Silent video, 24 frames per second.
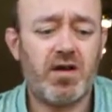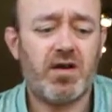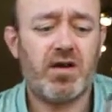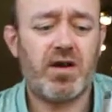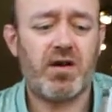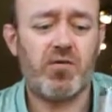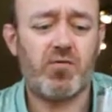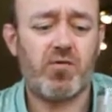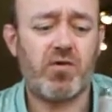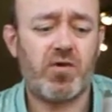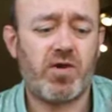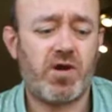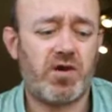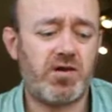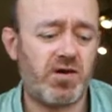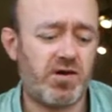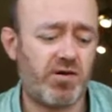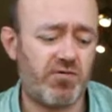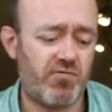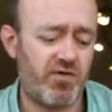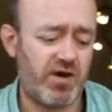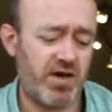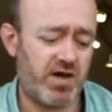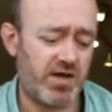Get all those
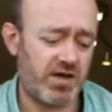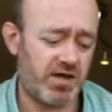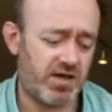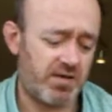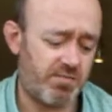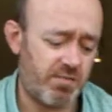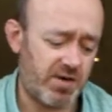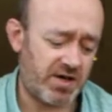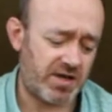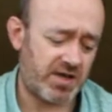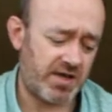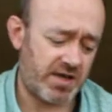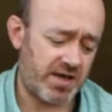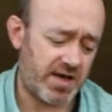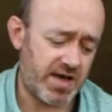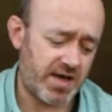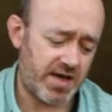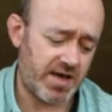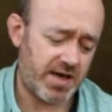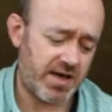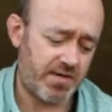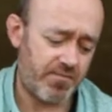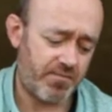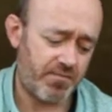ingredients mixed
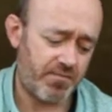together.